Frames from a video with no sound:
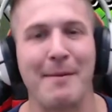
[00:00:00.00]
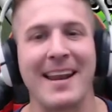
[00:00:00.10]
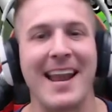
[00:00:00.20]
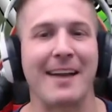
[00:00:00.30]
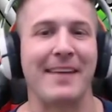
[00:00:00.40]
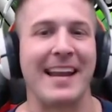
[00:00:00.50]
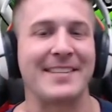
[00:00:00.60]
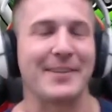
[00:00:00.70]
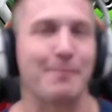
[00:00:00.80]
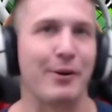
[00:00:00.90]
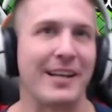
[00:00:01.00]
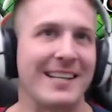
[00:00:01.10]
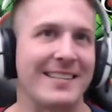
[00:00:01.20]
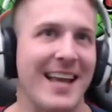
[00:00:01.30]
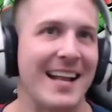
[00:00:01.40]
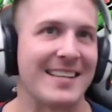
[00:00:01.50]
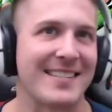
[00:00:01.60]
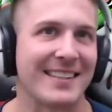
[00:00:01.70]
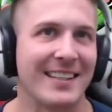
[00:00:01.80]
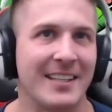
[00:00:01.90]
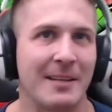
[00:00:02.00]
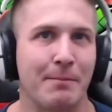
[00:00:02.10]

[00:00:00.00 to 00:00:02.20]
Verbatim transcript: my neck veins are pretty intense, Linden